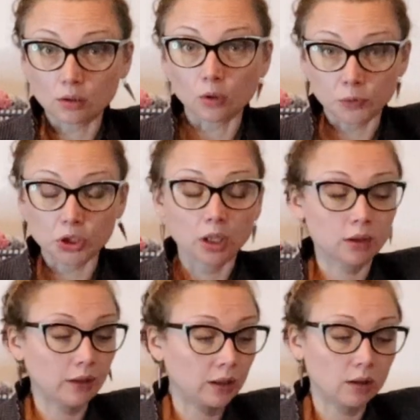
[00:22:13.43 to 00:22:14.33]

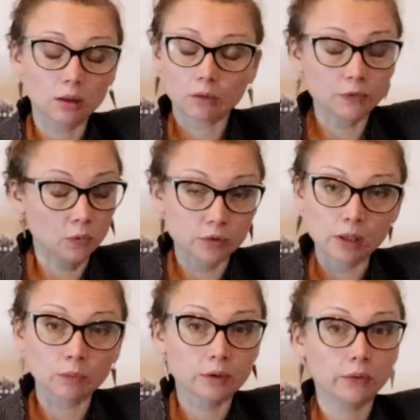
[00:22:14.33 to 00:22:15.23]
option, then of course
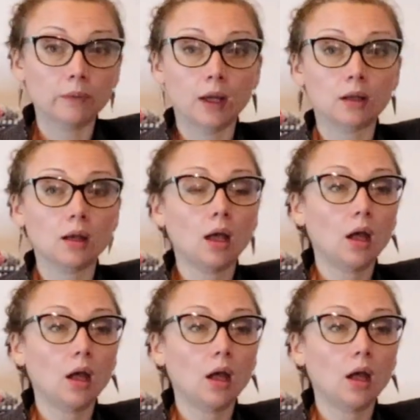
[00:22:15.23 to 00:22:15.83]
I will do it.